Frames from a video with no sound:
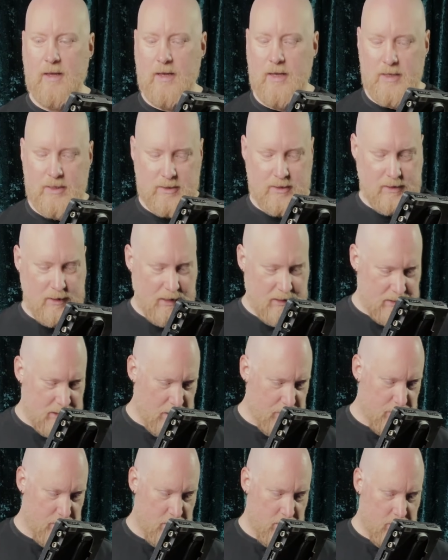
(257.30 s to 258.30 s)
So that's
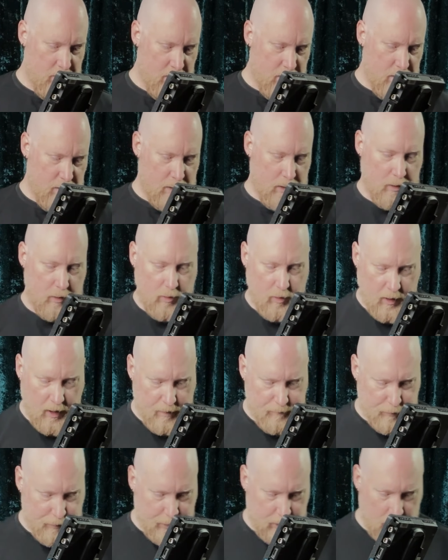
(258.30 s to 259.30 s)
how you do it. You lock
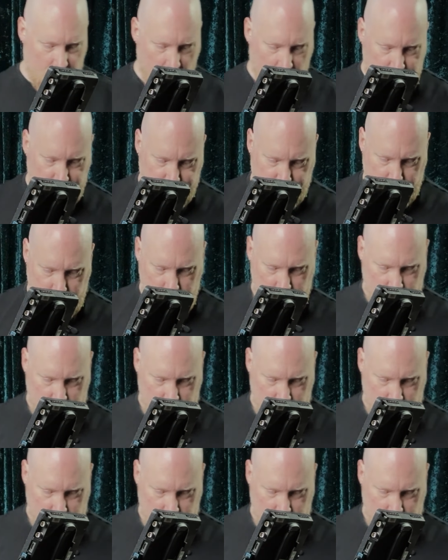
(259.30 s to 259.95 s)
everything off.